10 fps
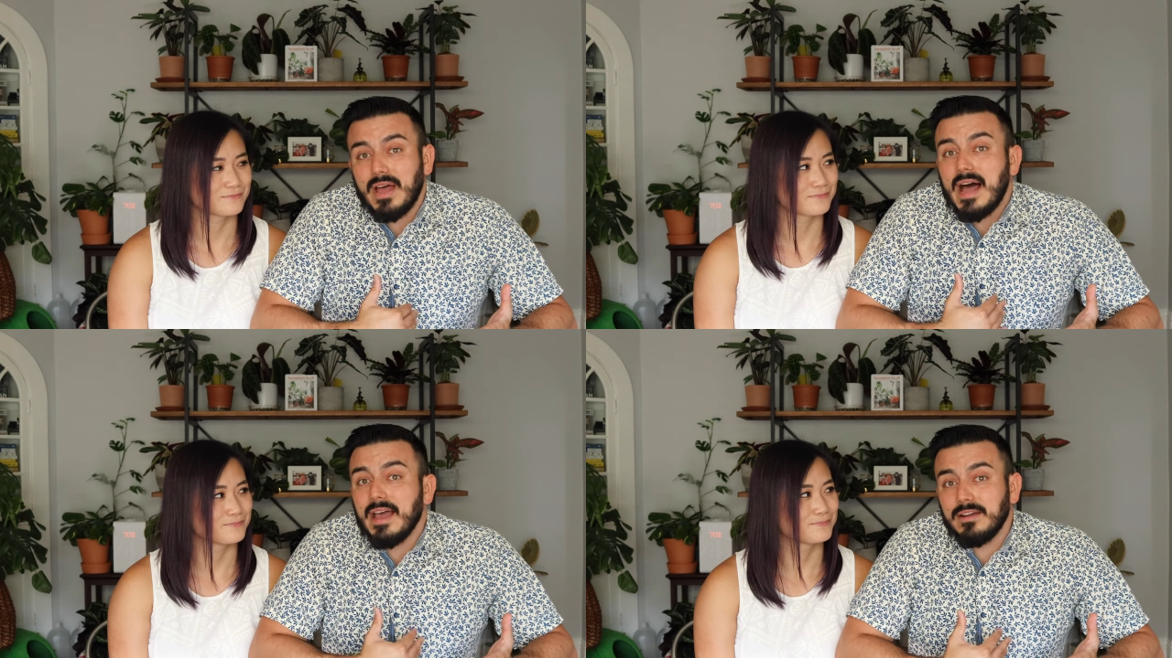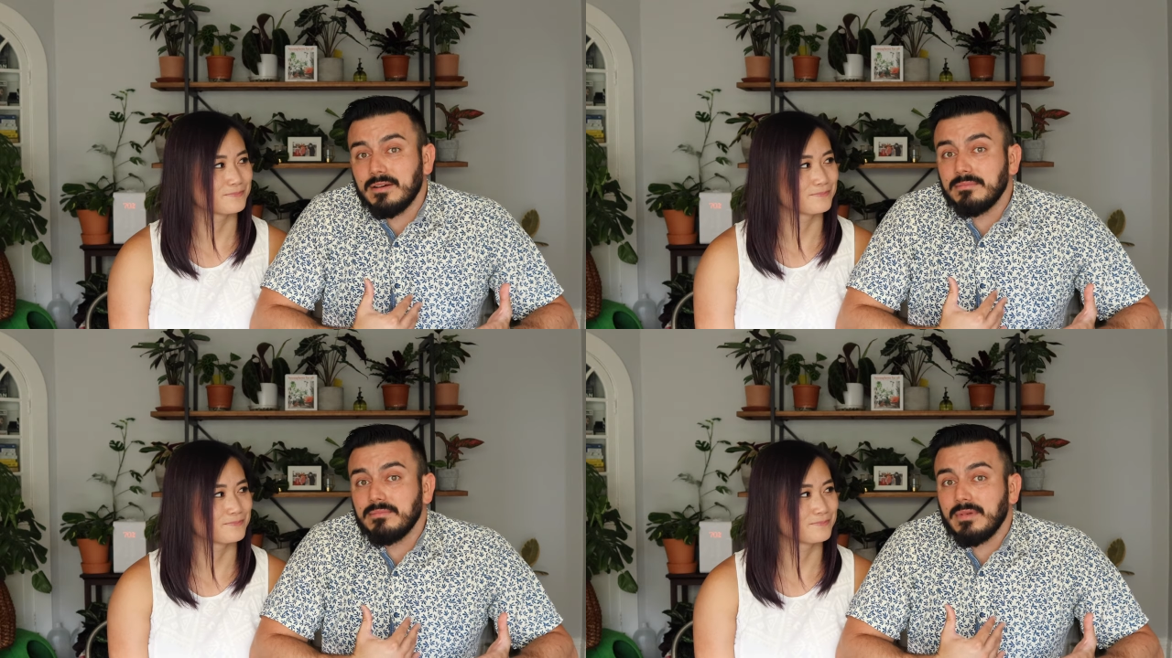Speaker 1: the
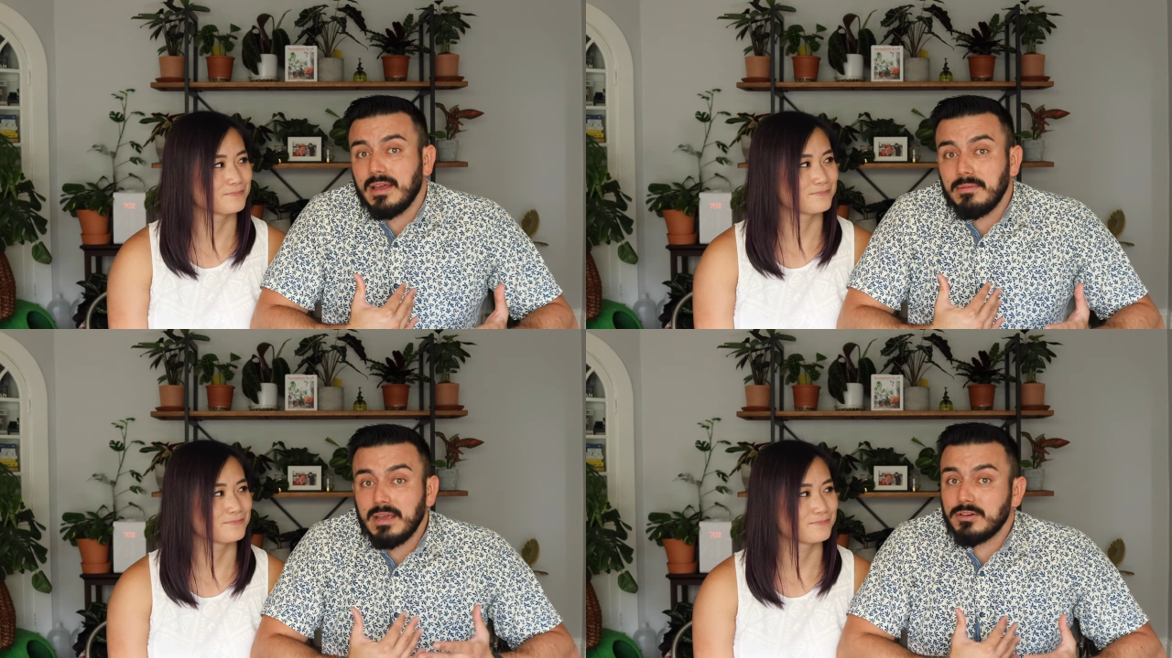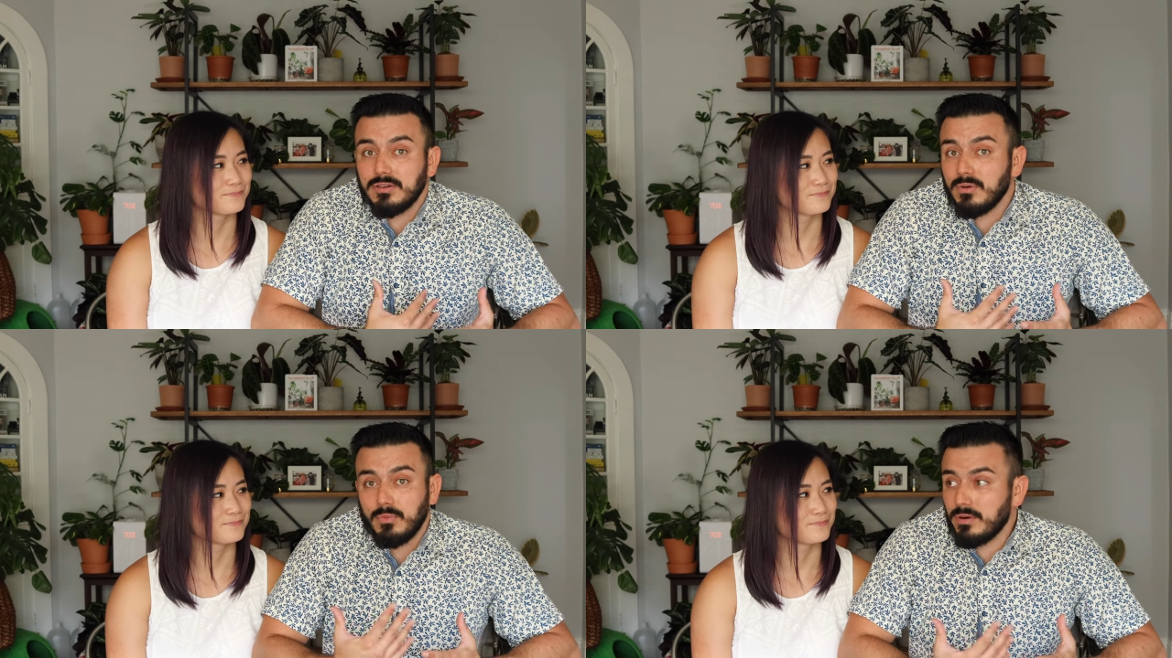item and make
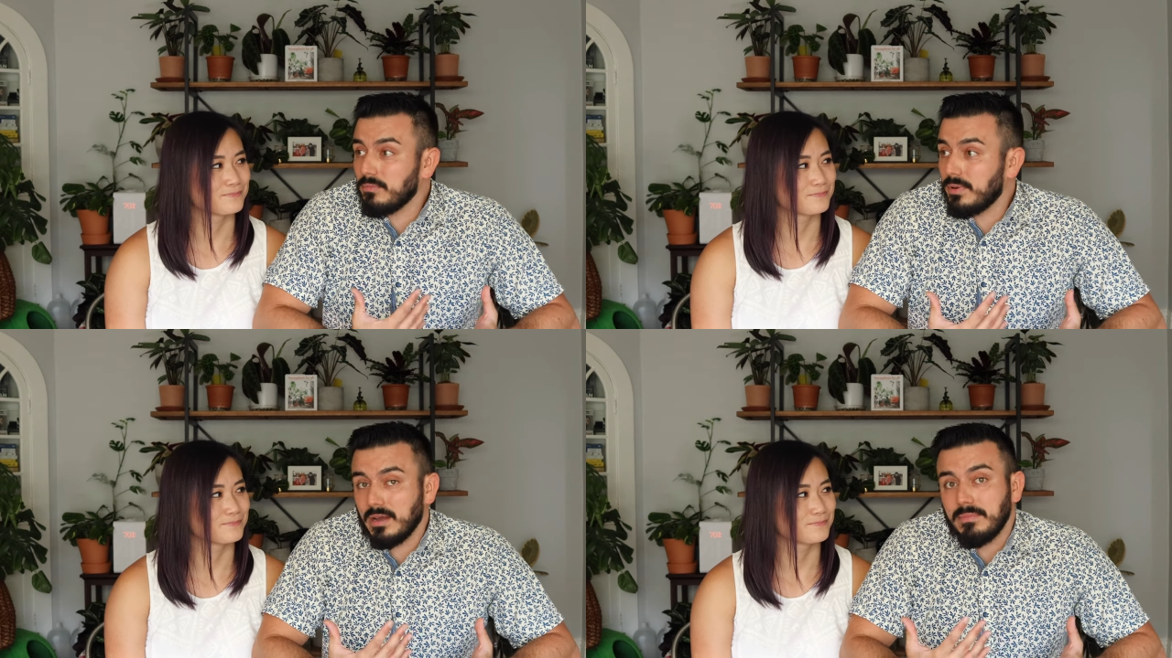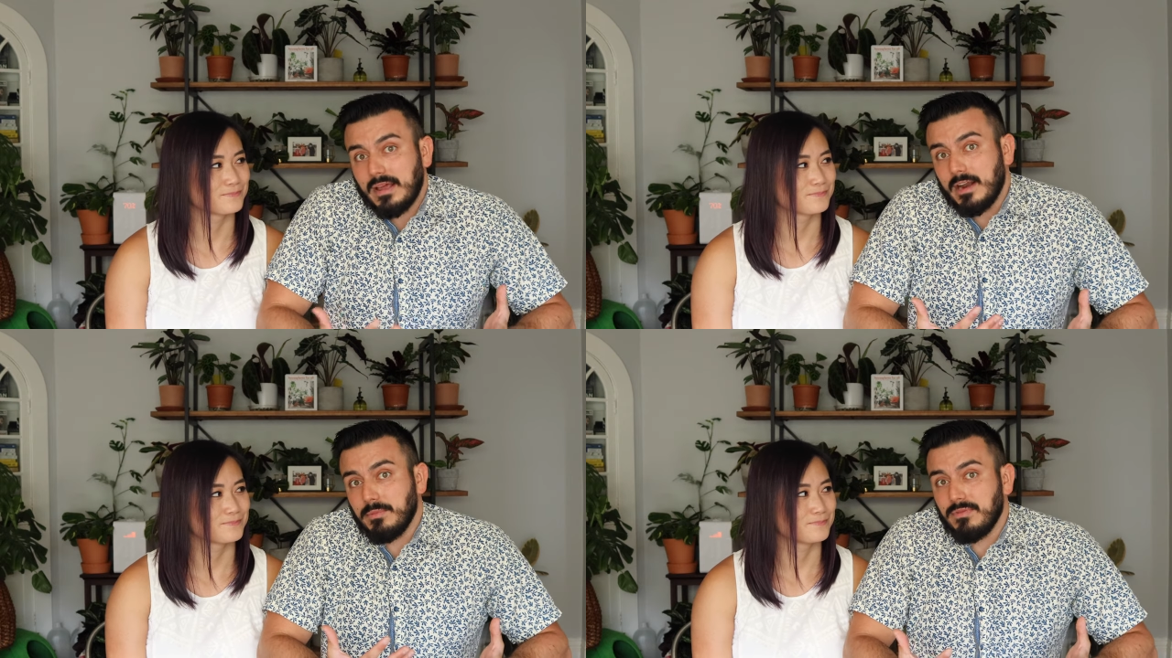sure we don't pick up an
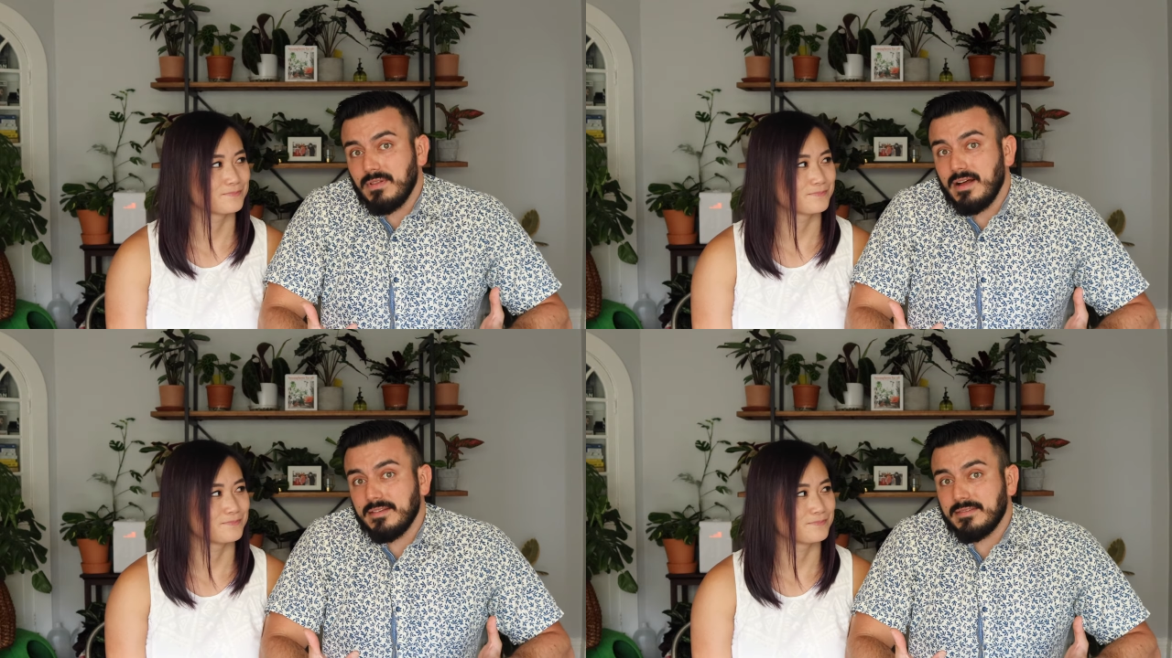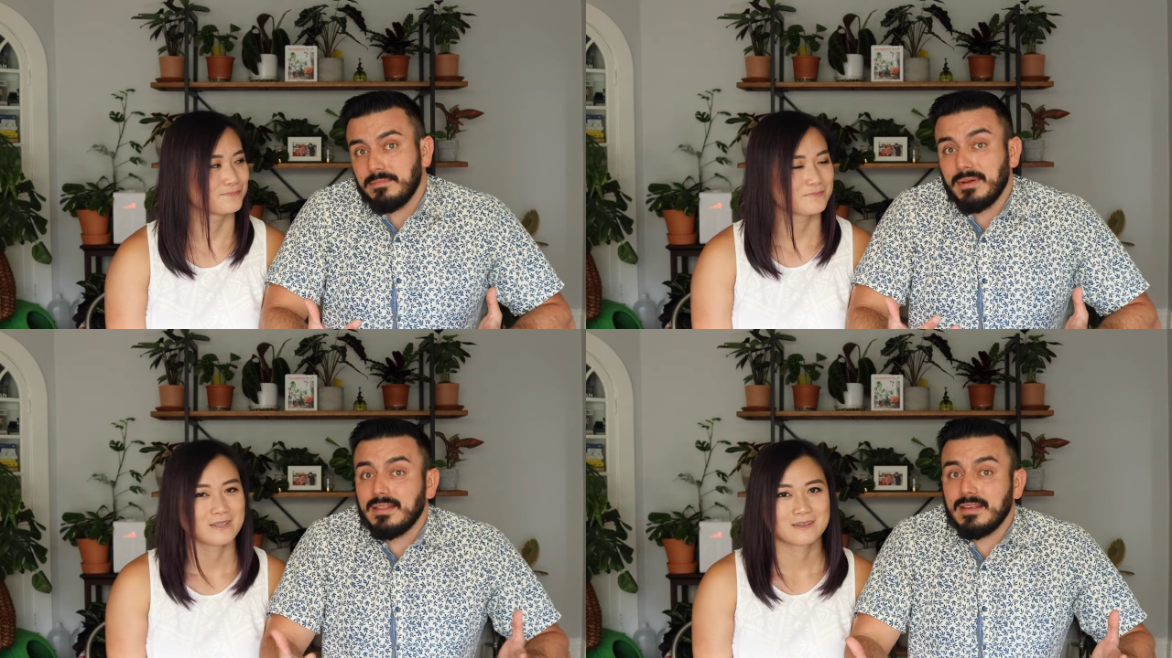item with flaws.
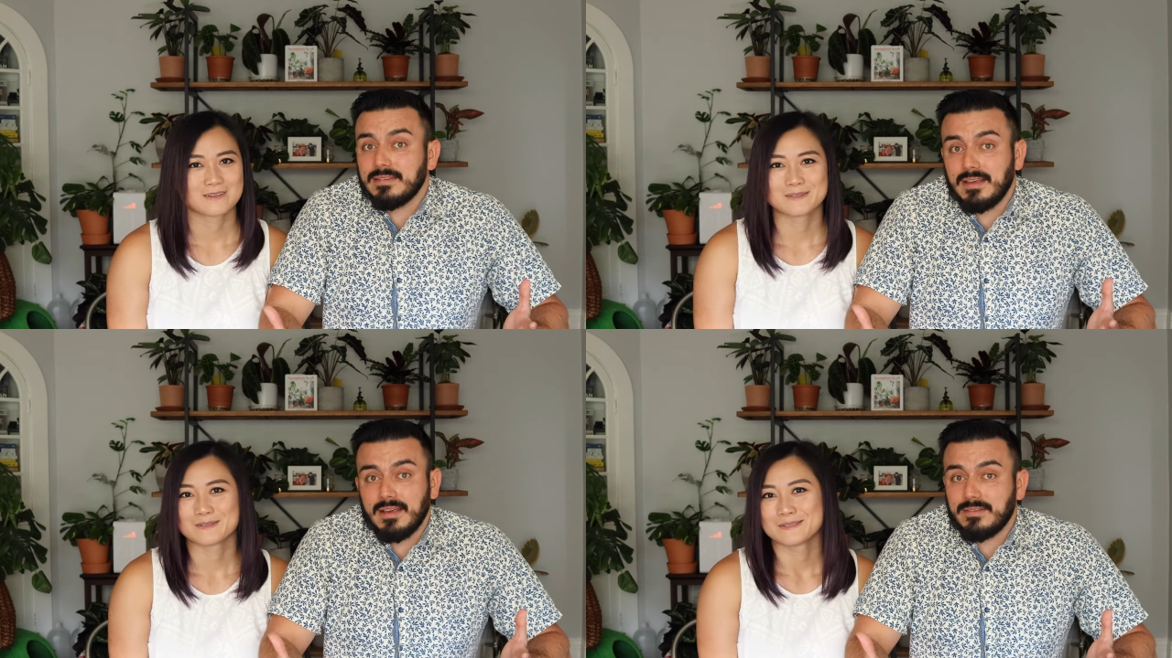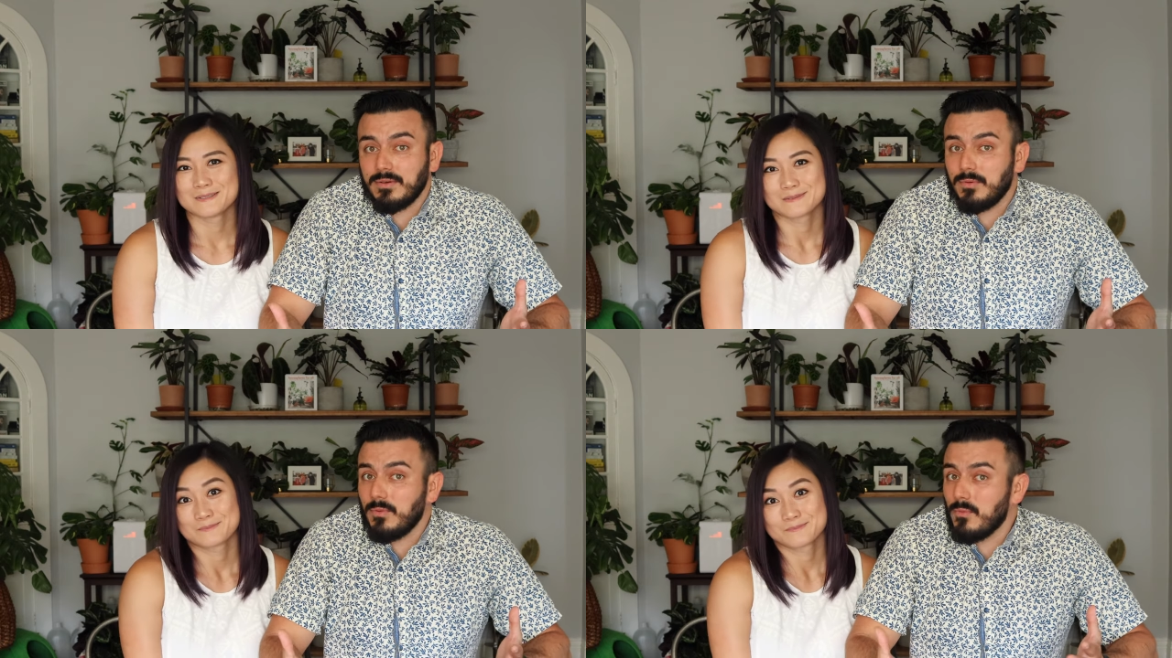But in this case,
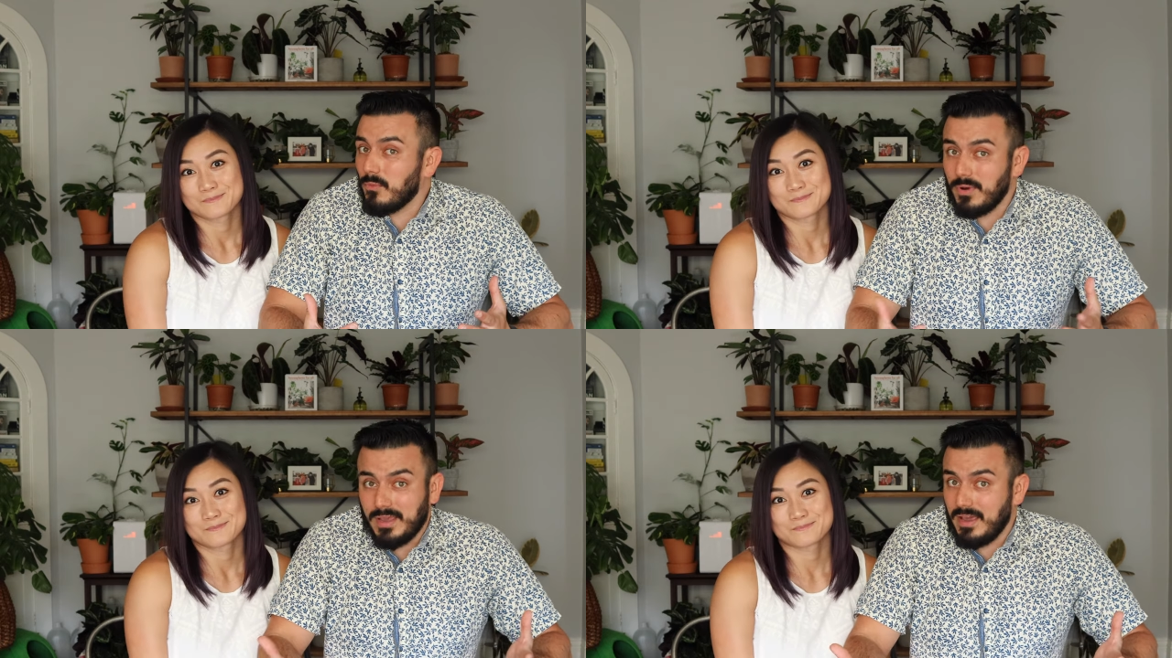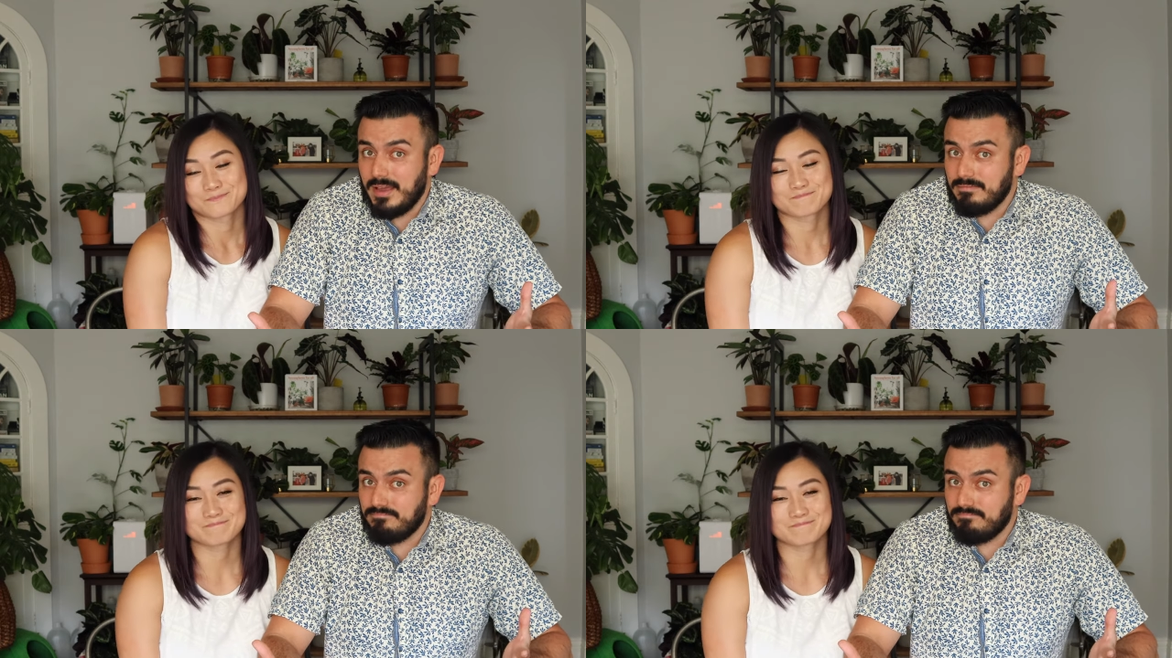we can't.